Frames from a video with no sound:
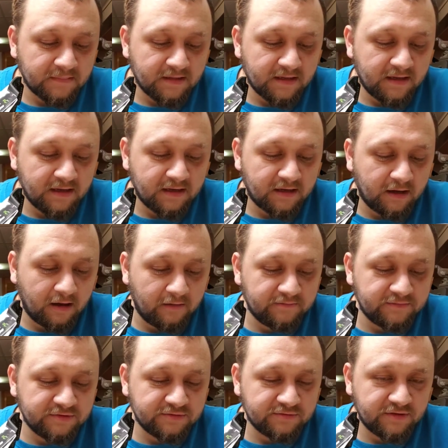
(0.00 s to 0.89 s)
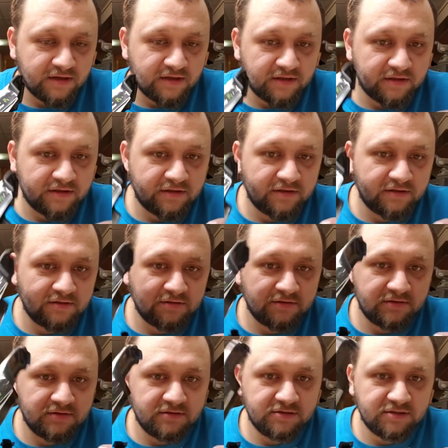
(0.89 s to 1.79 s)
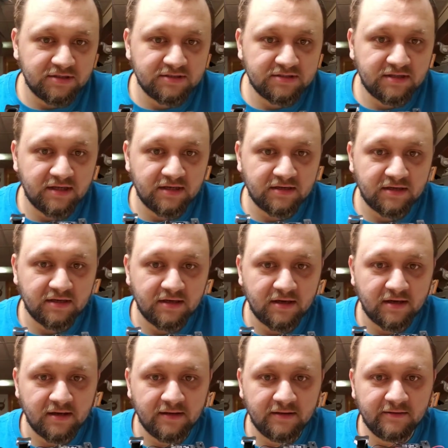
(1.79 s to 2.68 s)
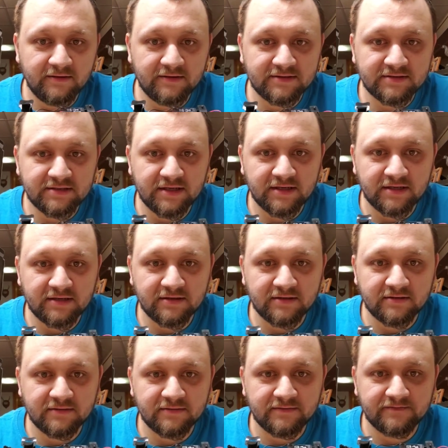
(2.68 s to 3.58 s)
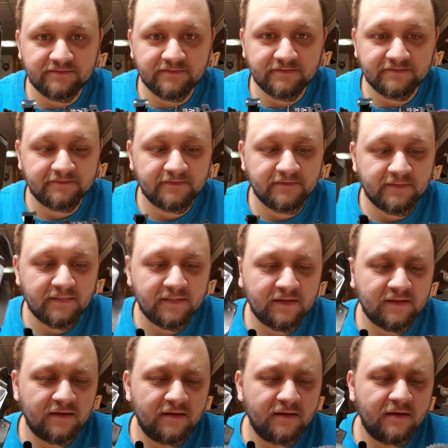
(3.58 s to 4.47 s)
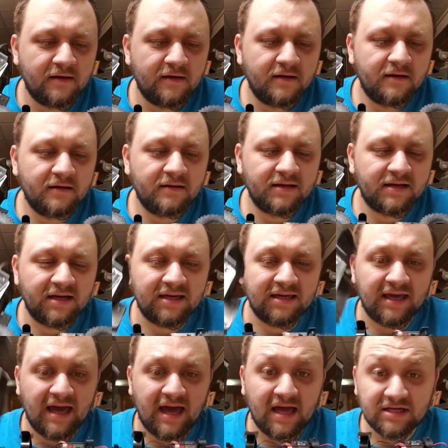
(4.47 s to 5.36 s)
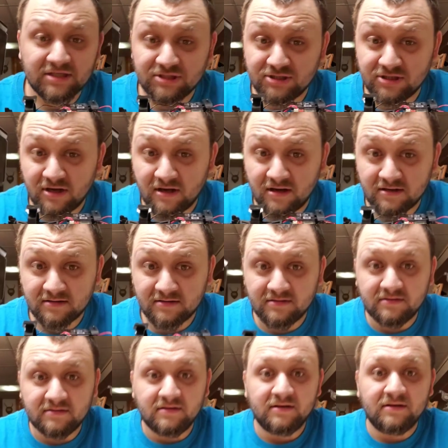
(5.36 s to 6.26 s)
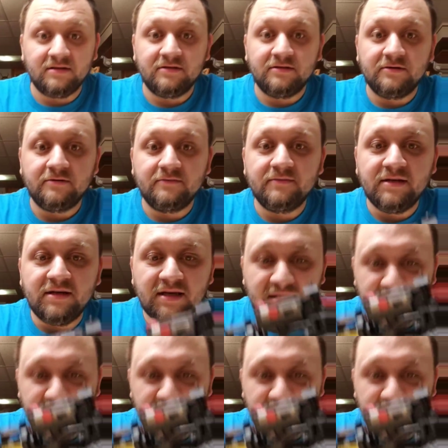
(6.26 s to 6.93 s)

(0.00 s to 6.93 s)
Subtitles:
It comes with just like it looks like a gas shock, like a little mini